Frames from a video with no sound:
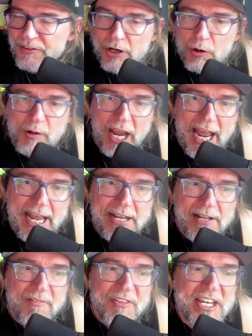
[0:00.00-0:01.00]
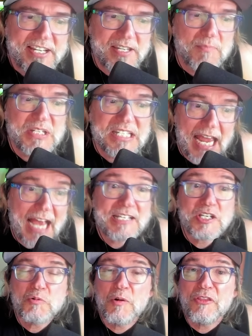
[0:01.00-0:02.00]
Okay? He's
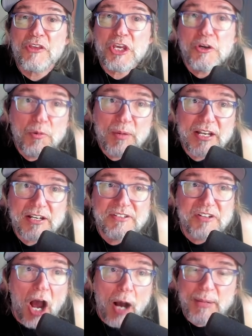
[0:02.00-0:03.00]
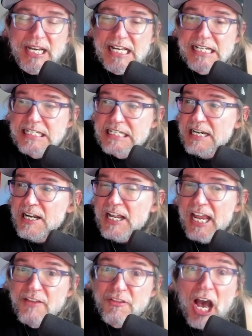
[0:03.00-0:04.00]
obsessed with human dominance
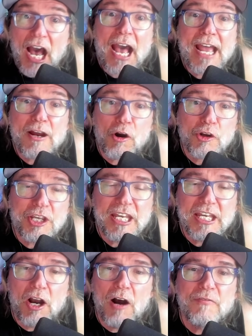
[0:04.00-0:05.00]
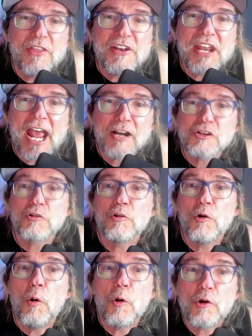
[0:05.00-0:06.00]
in the hierarchy of the
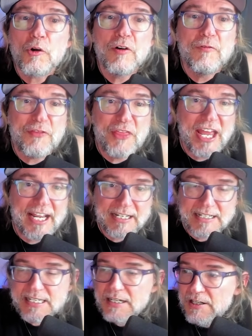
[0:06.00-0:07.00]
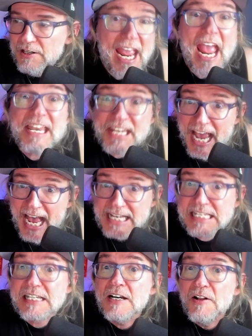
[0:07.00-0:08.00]
natural order of things. And
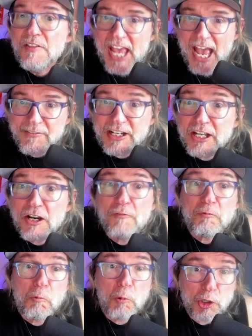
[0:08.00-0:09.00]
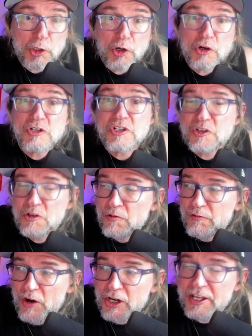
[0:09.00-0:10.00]
yes, having enough workers to
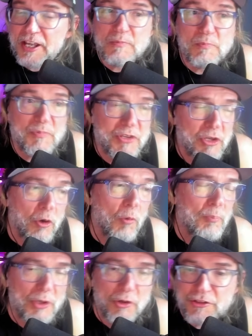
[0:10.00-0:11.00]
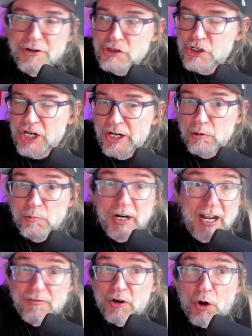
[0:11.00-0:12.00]
fucking, you know, build their shit or
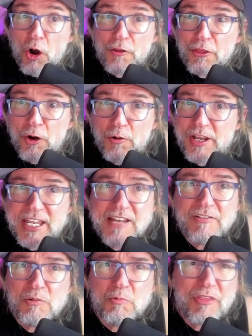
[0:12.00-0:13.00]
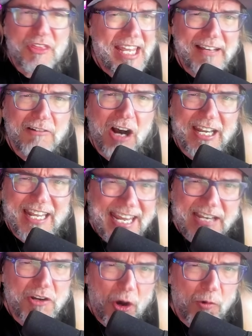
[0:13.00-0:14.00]
whatever. Although even with Elon, he
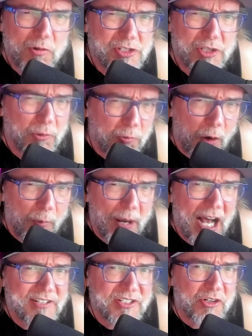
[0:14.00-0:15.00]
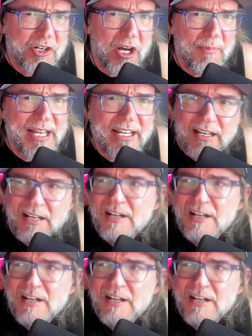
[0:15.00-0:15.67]
knows the robots are coming.